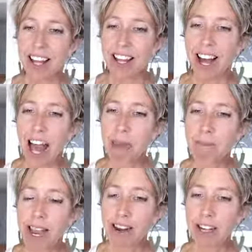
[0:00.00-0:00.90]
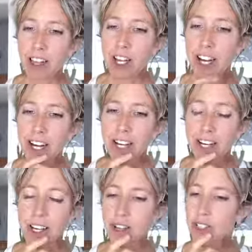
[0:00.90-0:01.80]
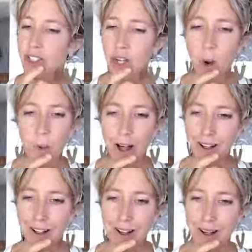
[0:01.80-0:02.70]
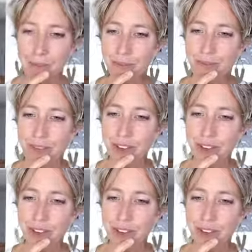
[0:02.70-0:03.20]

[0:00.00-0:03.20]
Hi, Mary. Look, you're so welcome.